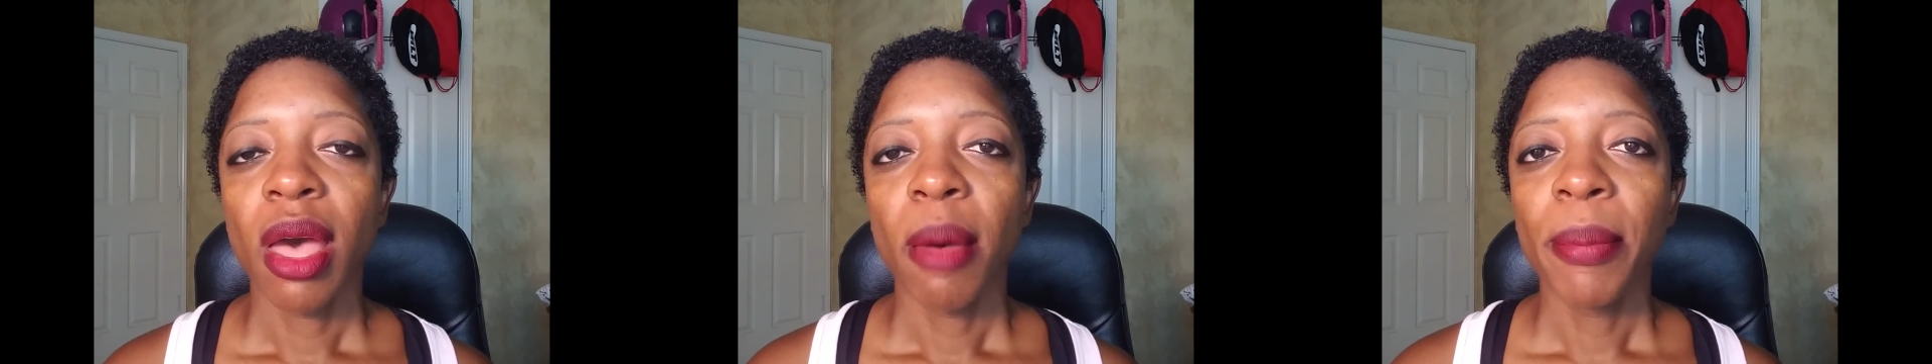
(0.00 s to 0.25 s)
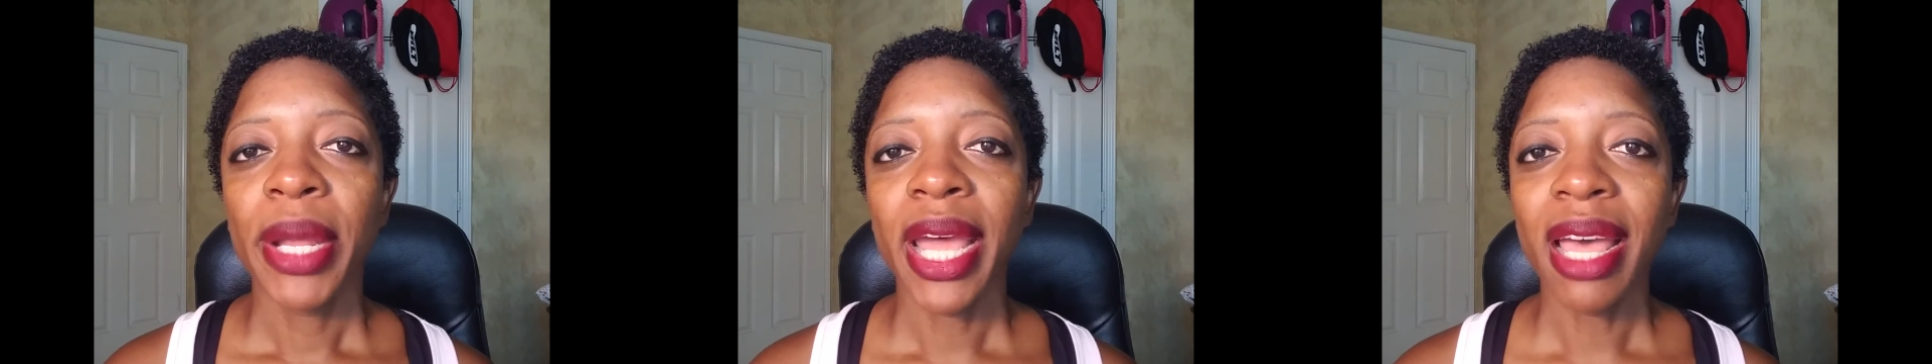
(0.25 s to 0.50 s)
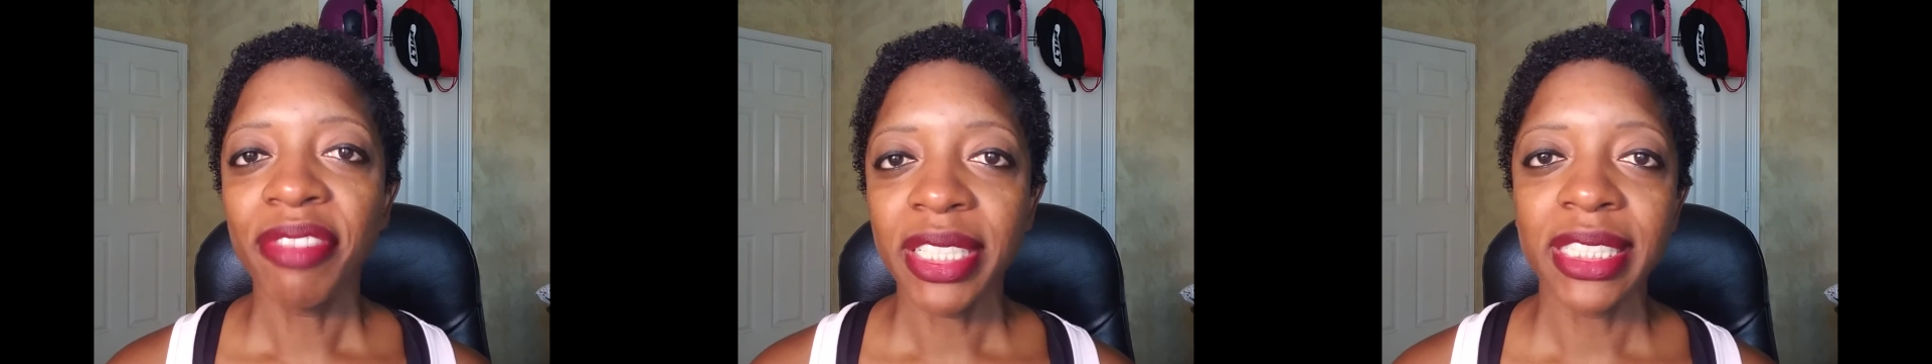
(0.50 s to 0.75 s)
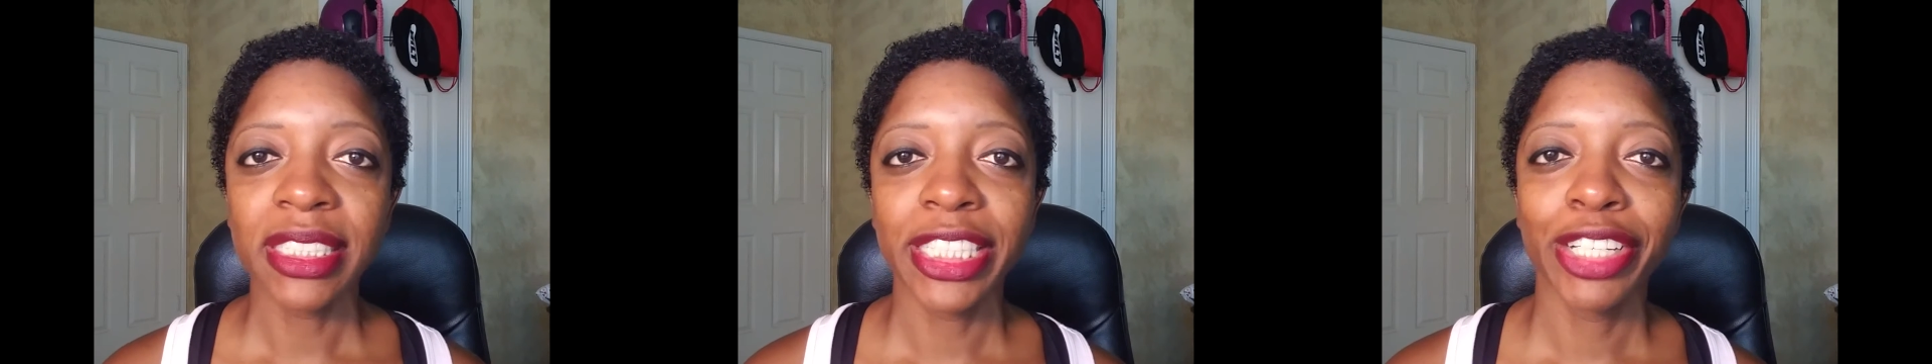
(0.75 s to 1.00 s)
But I have a
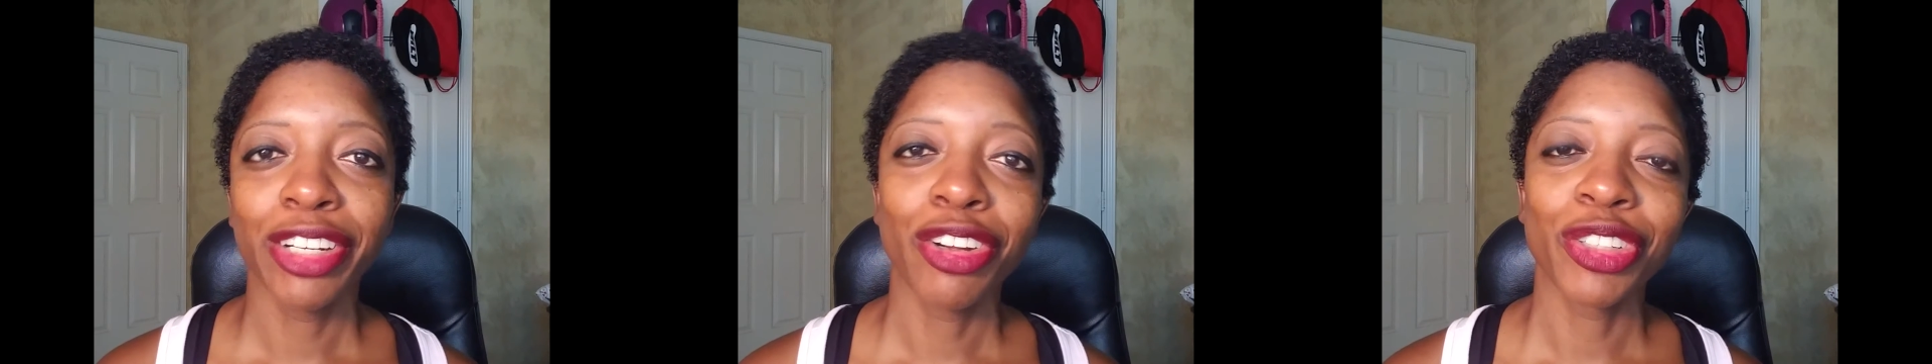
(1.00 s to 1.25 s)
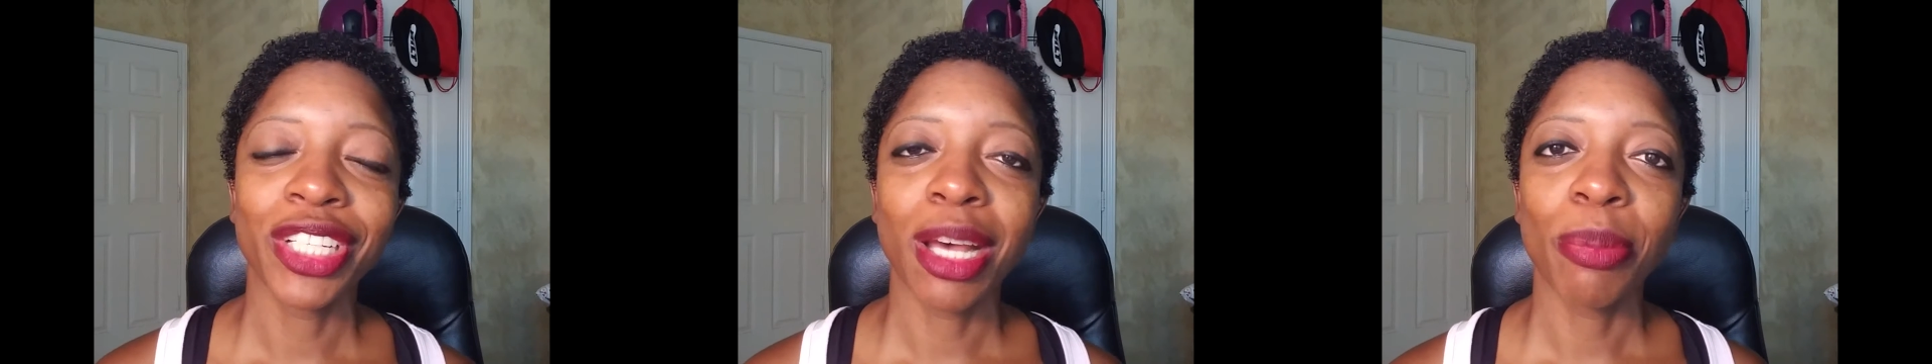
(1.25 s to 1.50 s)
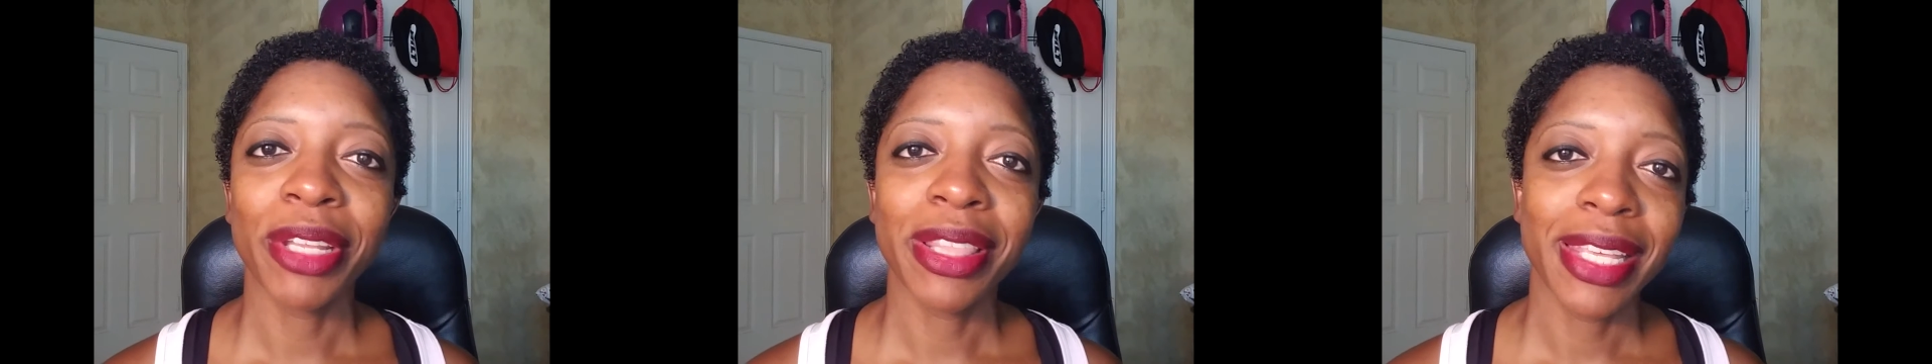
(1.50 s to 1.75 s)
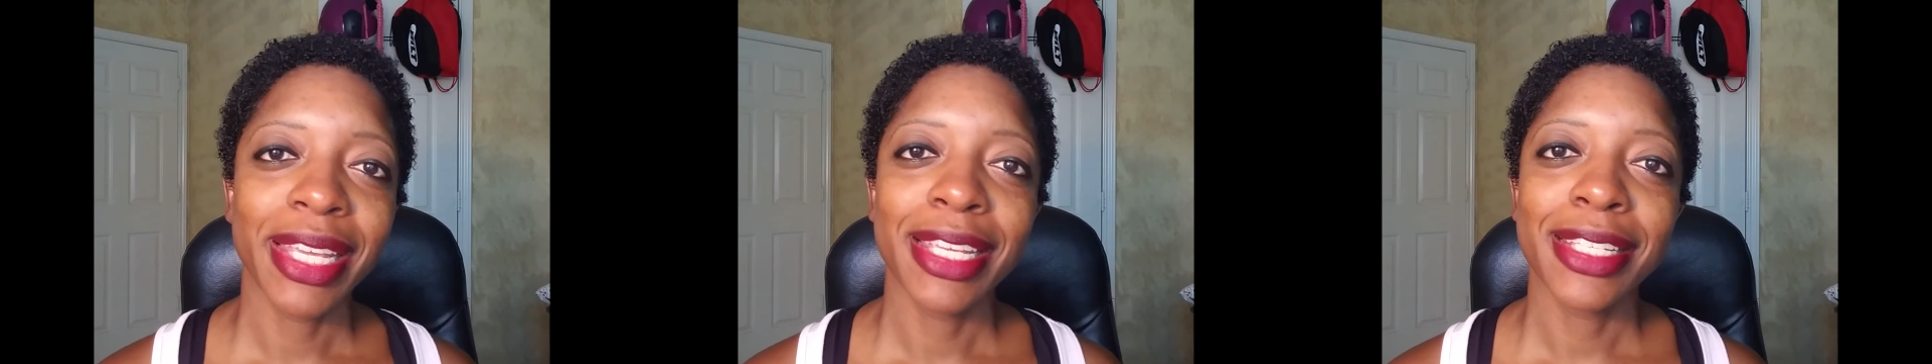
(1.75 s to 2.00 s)
list here on a couple of
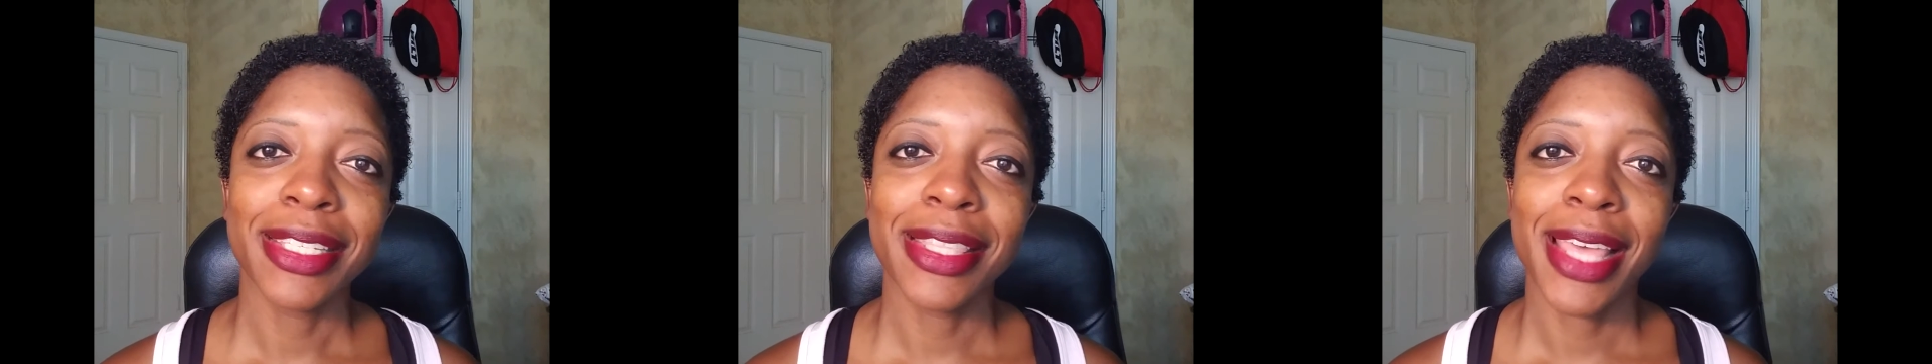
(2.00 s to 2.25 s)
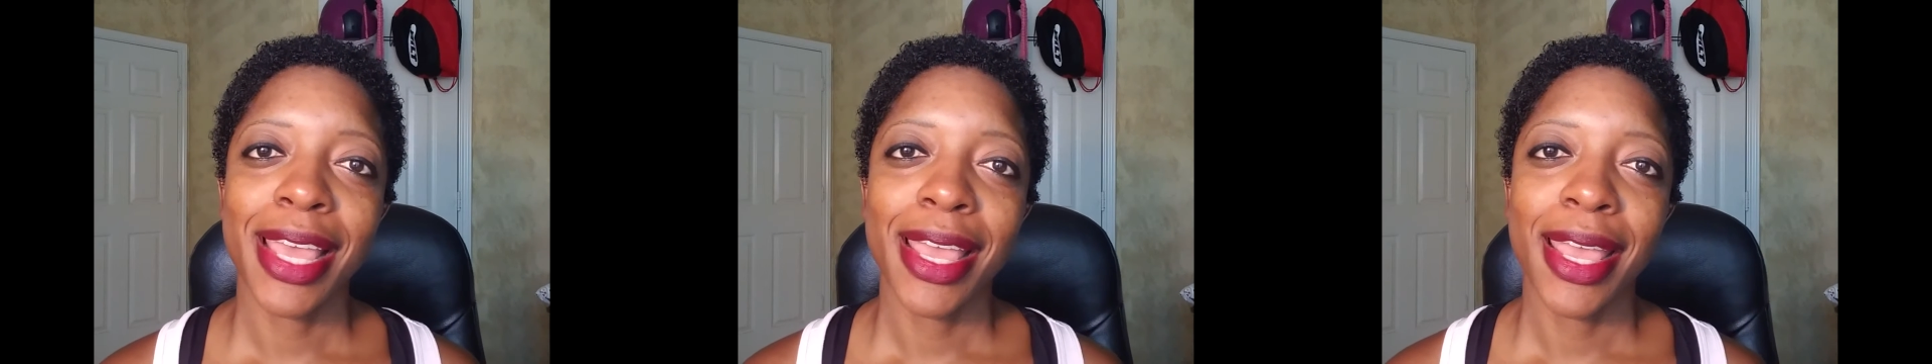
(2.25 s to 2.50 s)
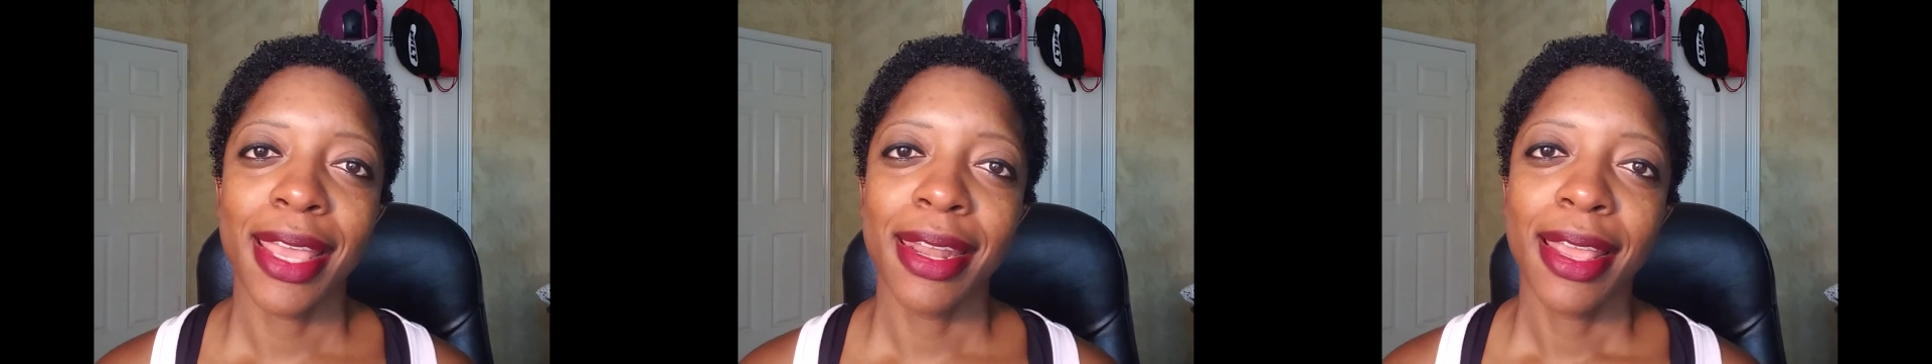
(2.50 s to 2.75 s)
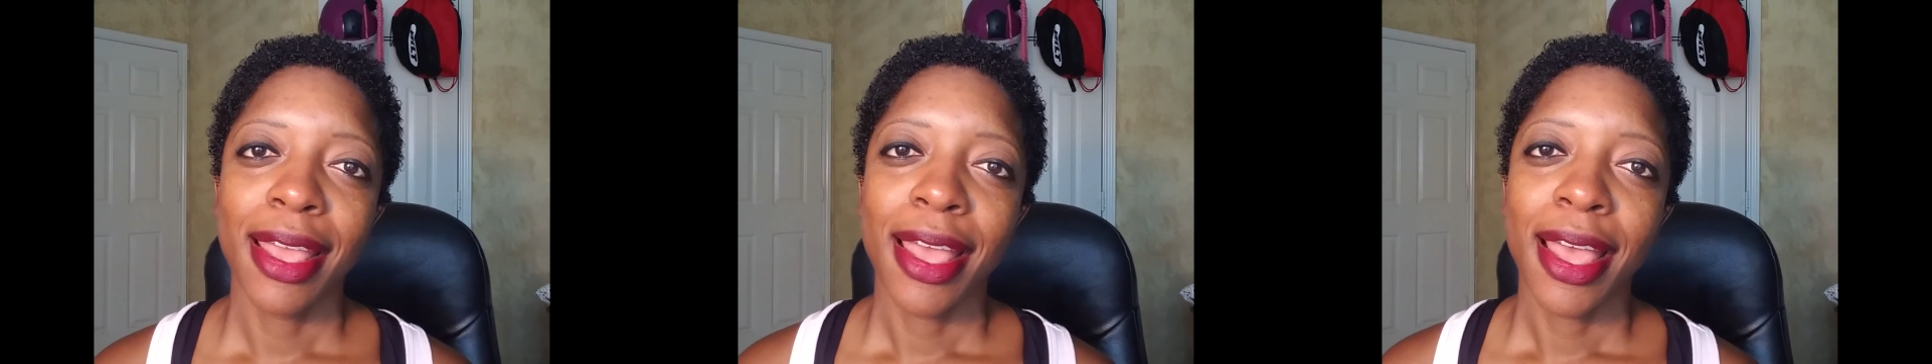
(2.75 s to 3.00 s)
things that